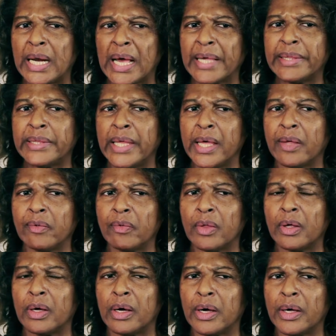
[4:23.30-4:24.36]
And I think
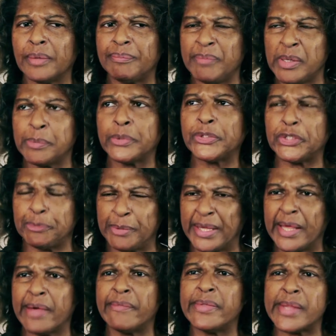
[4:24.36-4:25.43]
people should
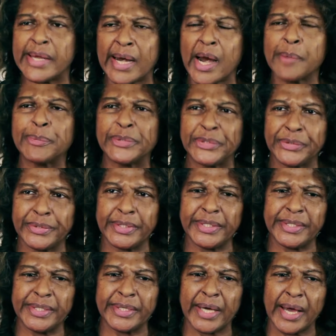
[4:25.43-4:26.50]
be given that
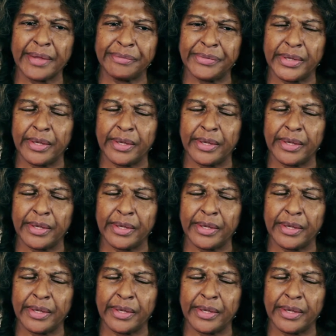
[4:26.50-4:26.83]
opportunity. I